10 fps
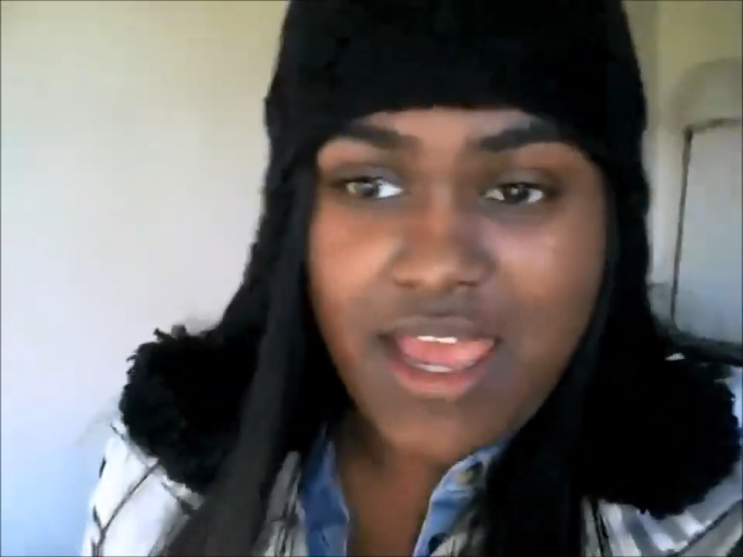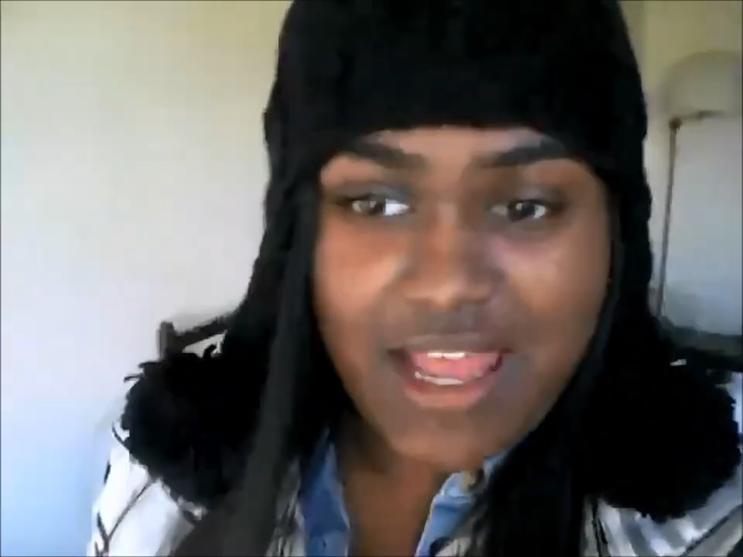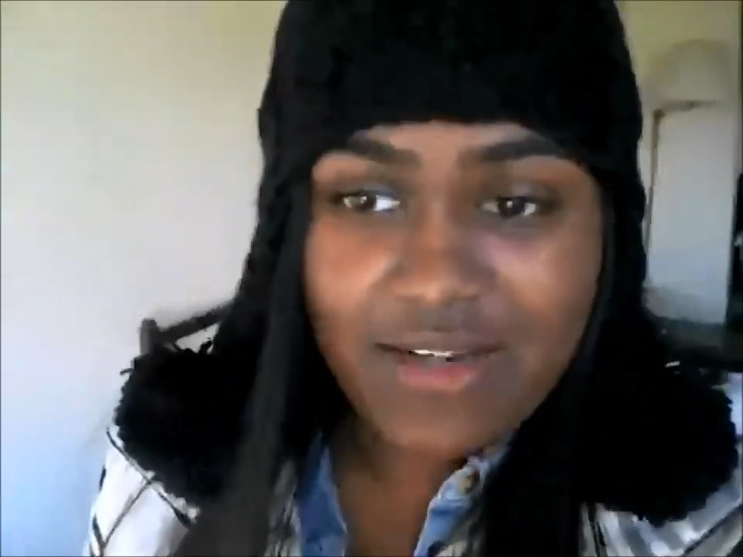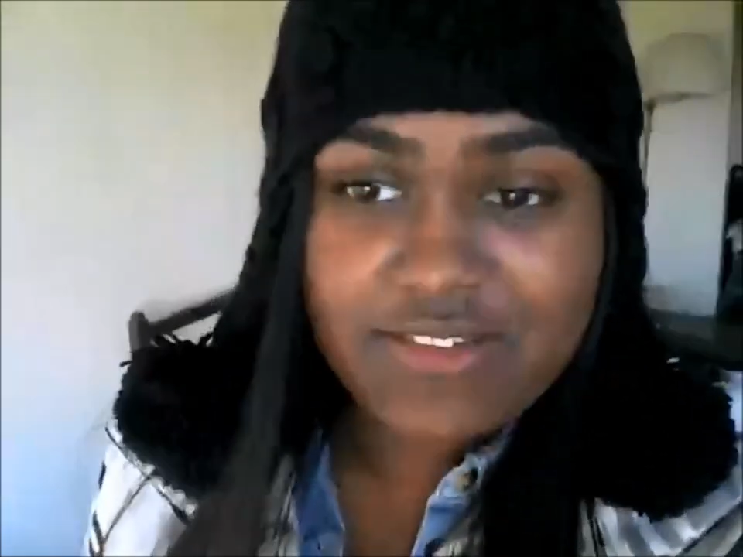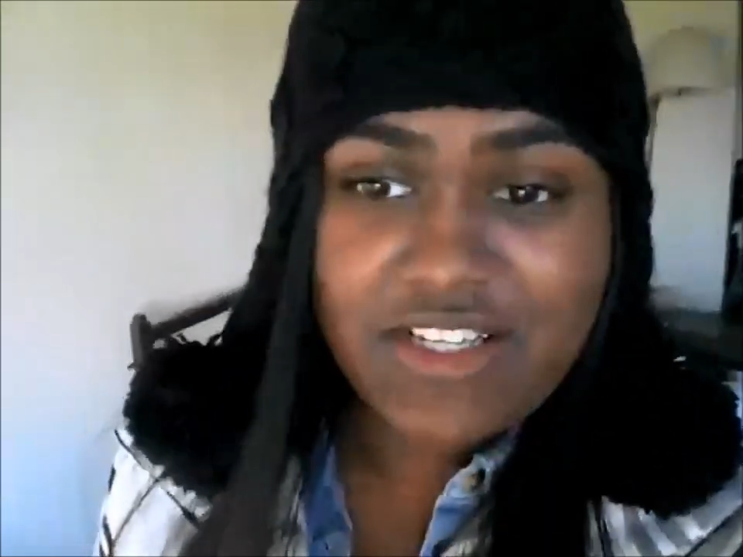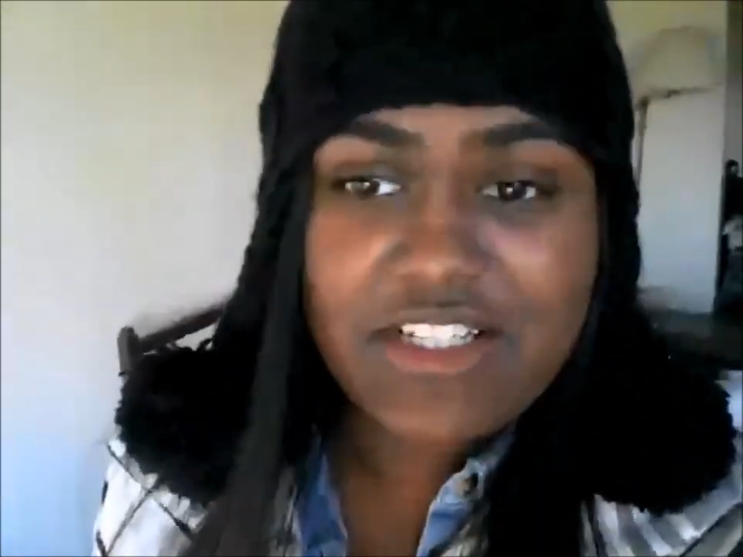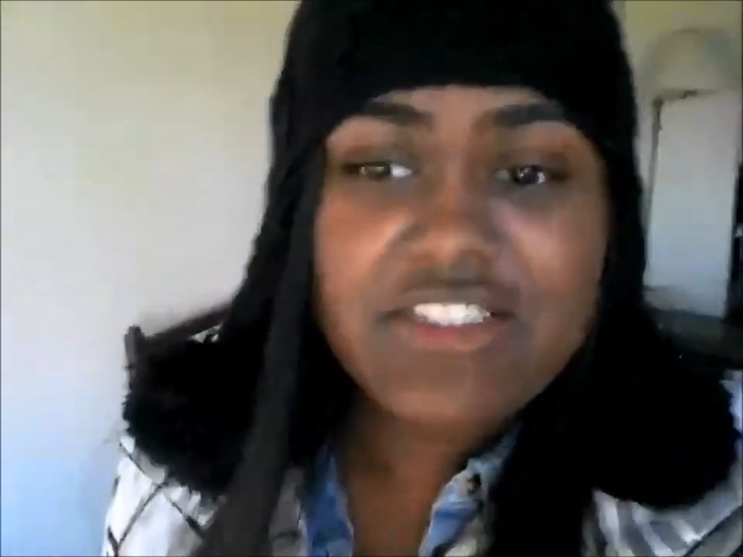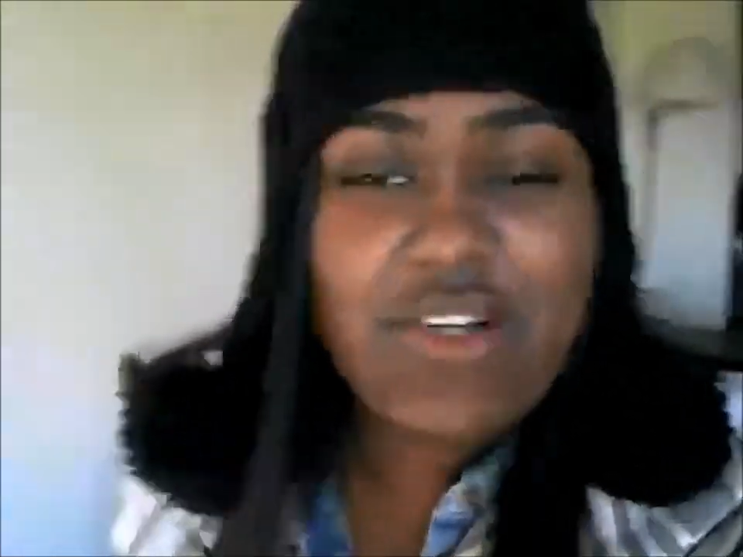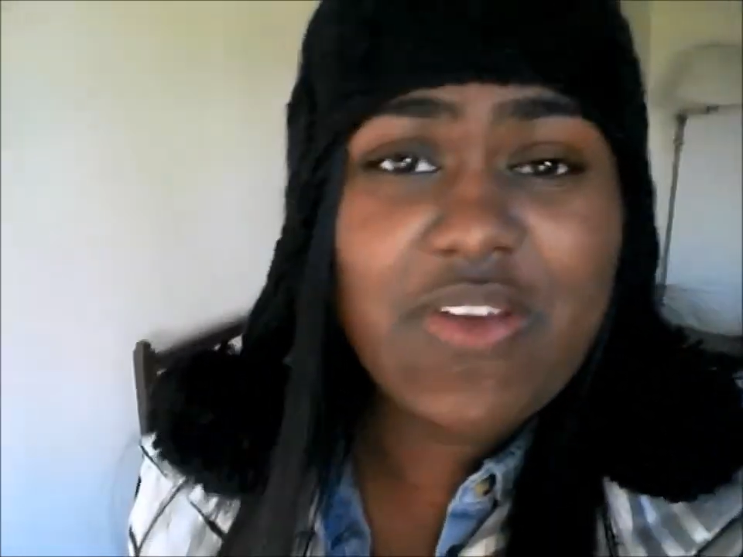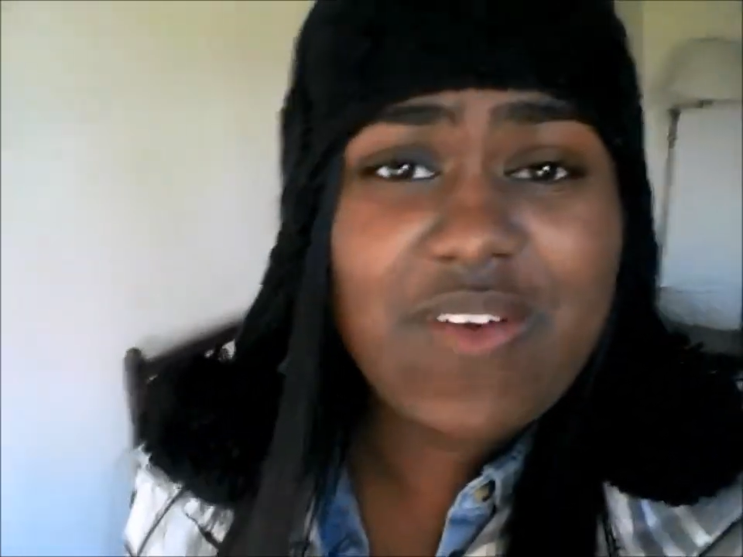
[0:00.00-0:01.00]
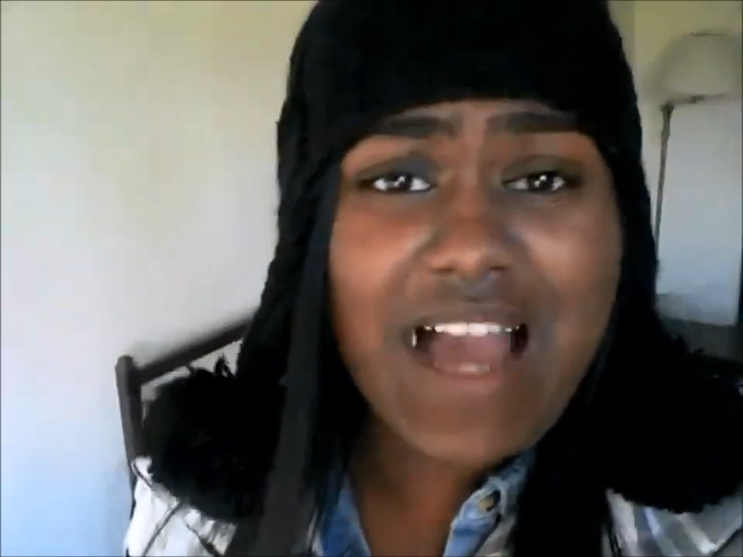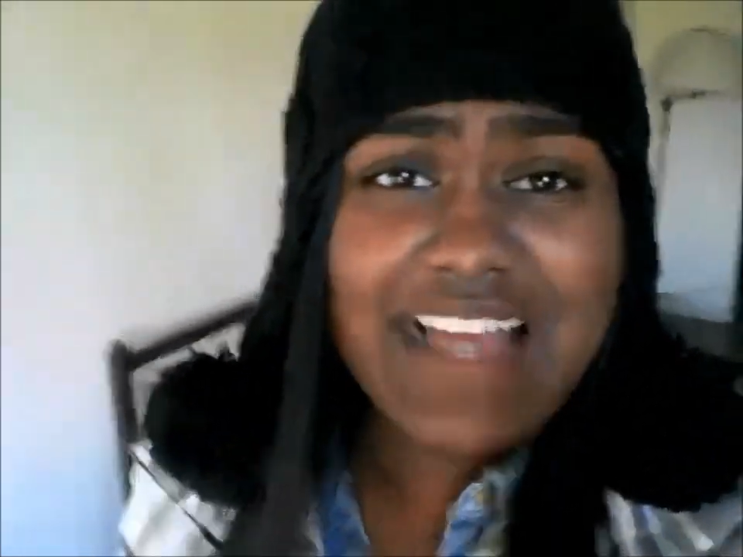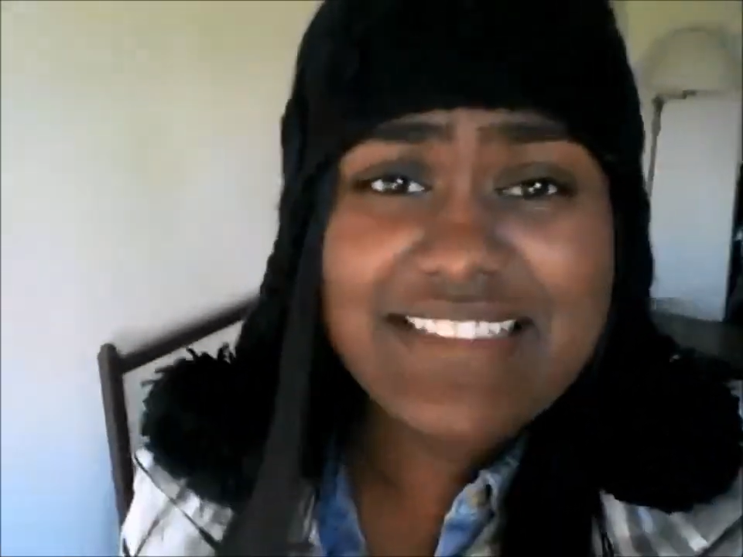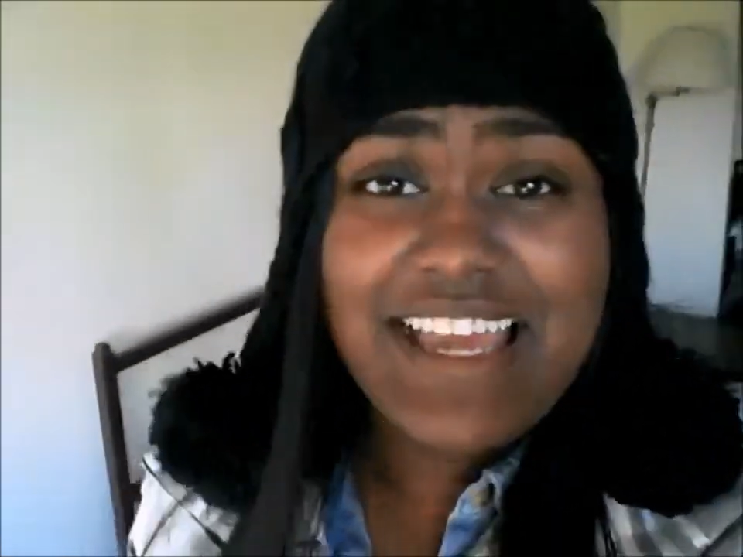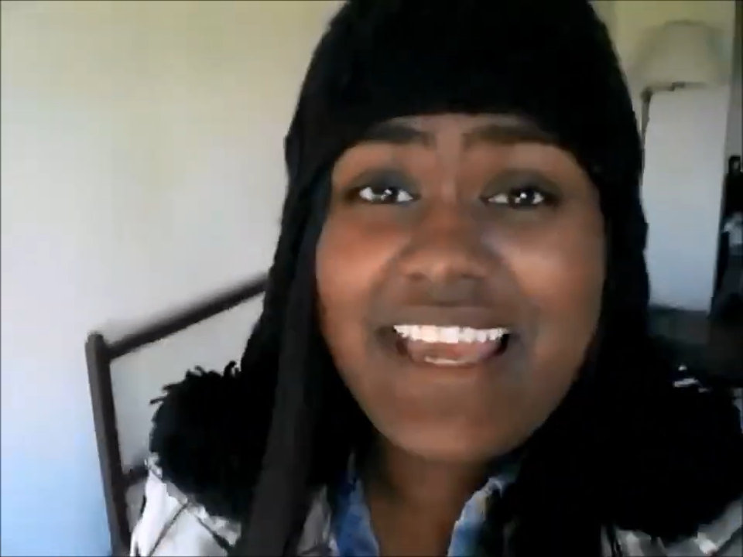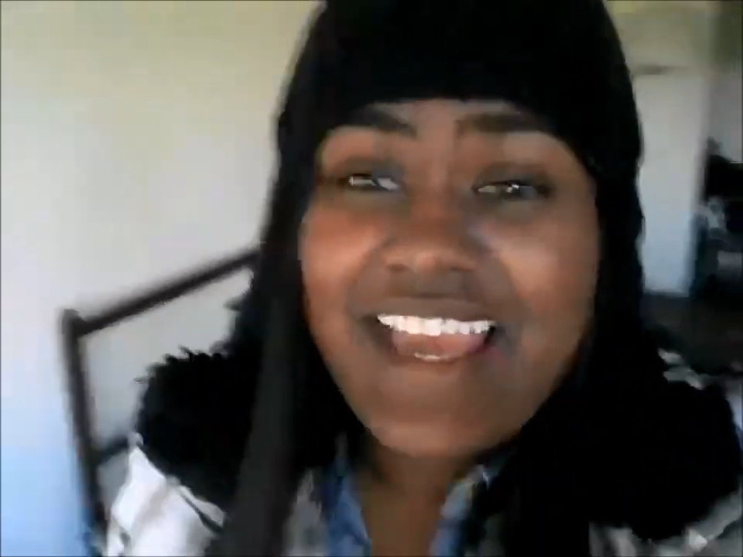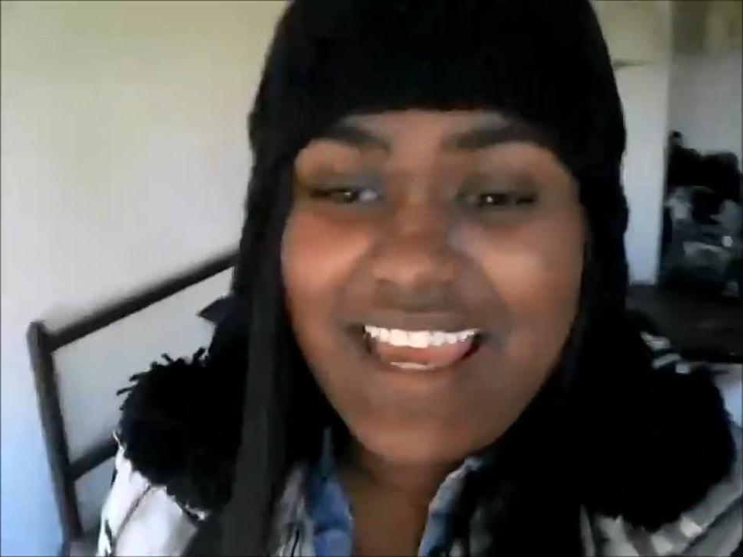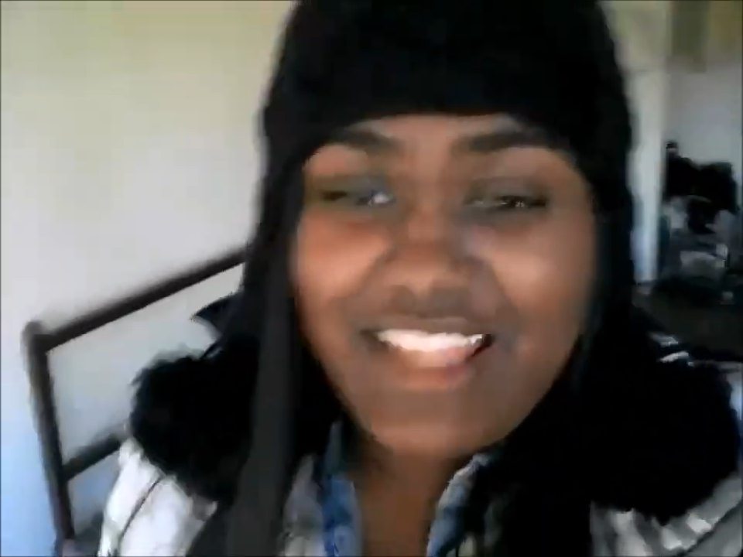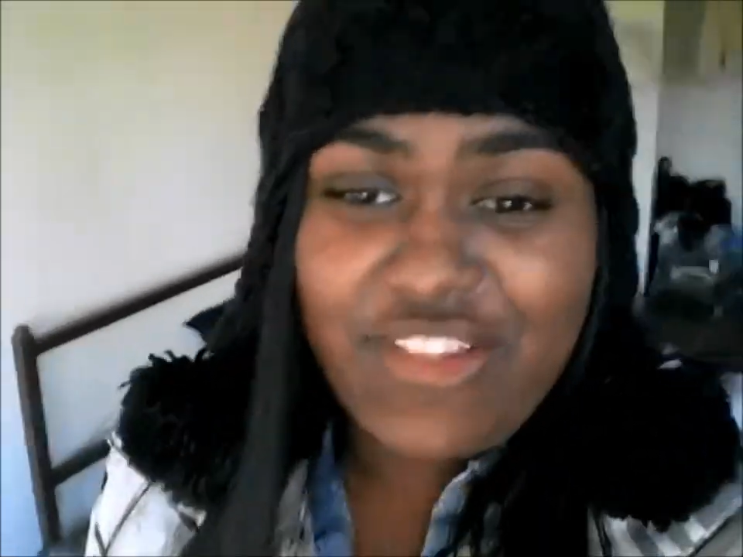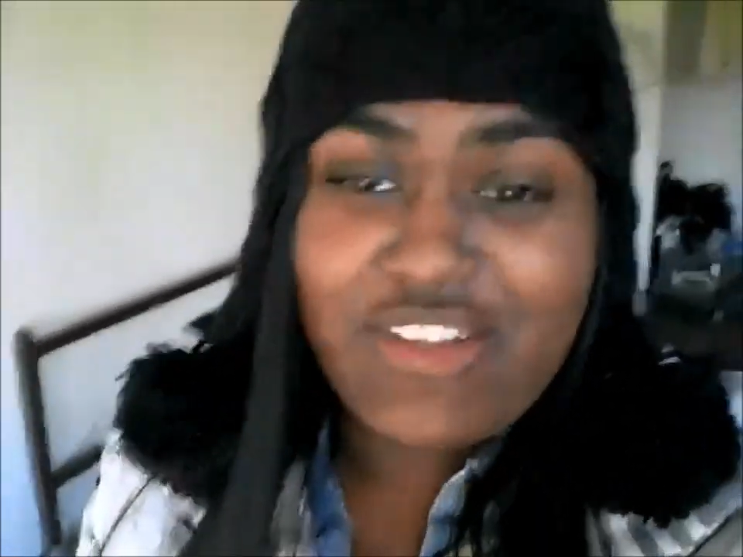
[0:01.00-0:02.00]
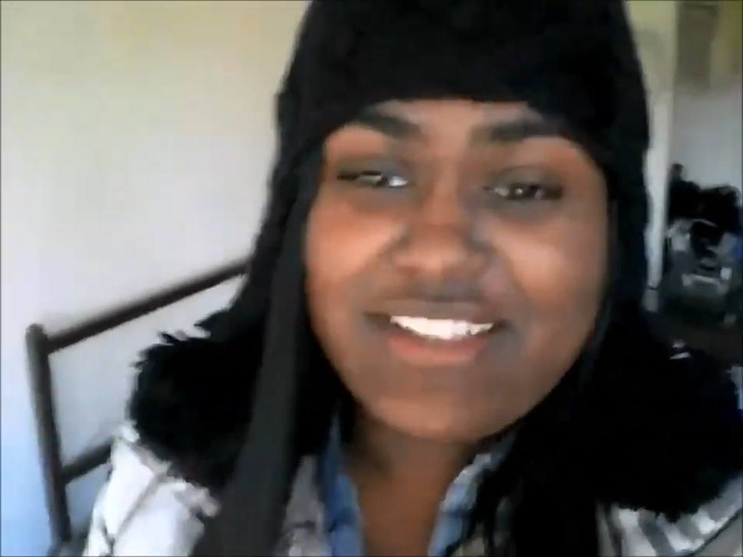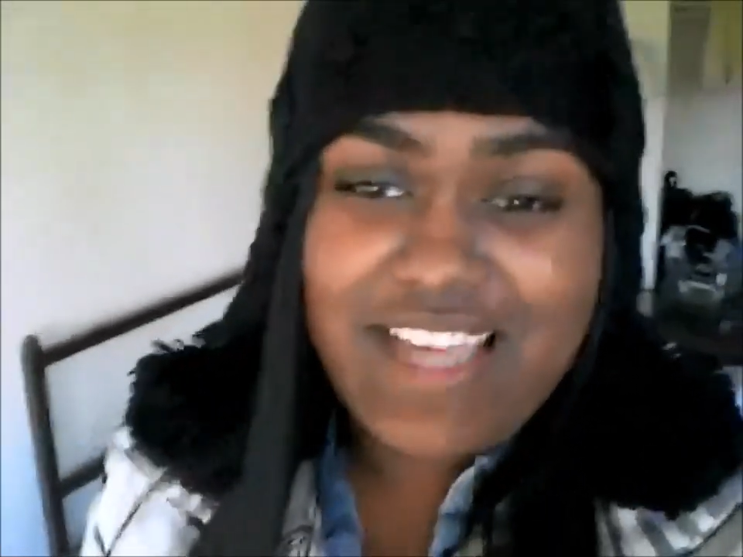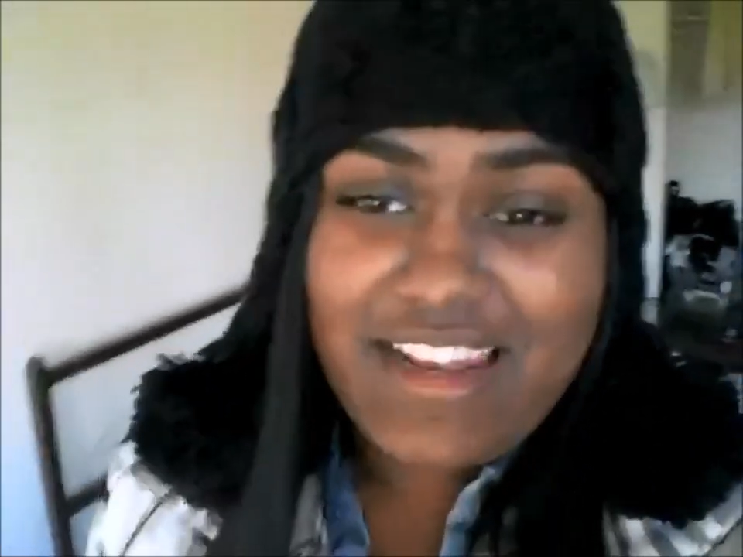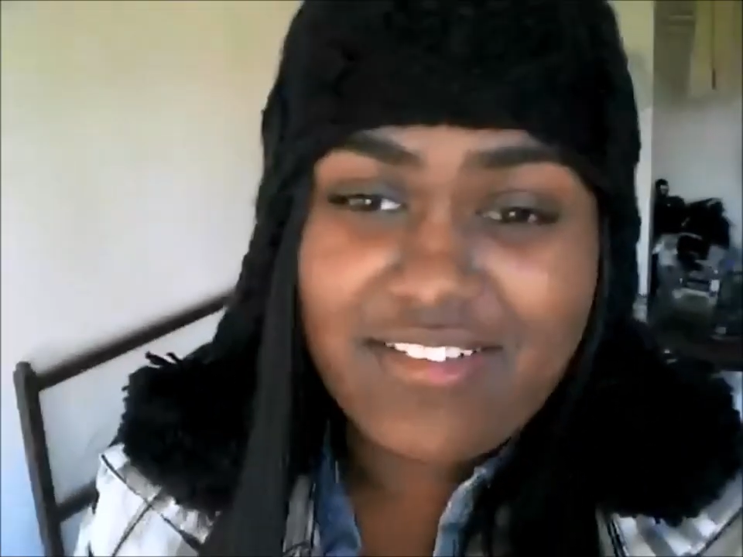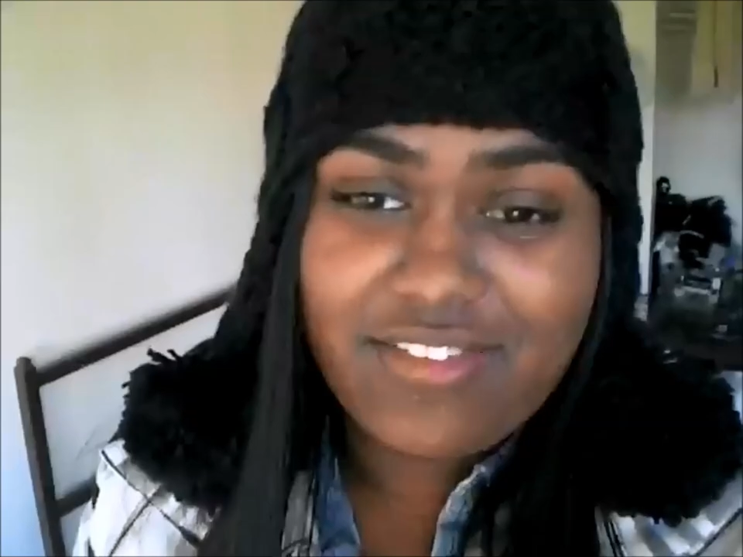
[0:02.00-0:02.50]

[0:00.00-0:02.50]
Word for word: And I was gonna show you guys, it looked kind of